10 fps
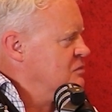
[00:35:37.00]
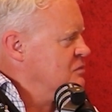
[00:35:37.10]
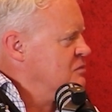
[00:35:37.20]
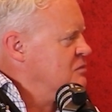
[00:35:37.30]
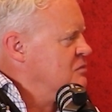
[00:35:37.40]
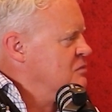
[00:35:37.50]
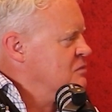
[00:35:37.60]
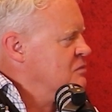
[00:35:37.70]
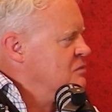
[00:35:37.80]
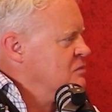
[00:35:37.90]
on less than I was at
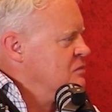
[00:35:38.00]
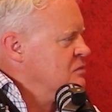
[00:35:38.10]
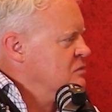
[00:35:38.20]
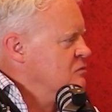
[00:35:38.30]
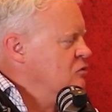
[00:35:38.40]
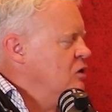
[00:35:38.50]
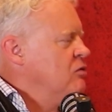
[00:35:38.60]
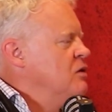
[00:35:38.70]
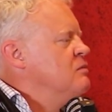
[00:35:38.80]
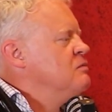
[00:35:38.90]
Sainsbury's.
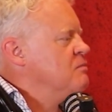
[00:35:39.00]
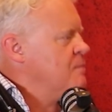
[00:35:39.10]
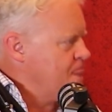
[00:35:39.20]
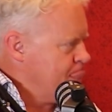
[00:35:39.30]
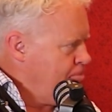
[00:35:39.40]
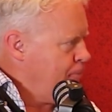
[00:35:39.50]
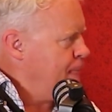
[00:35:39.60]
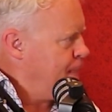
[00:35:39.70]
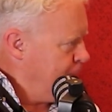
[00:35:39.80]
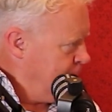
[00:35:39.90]
That was part because they asked
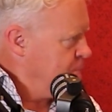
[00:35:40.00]
me,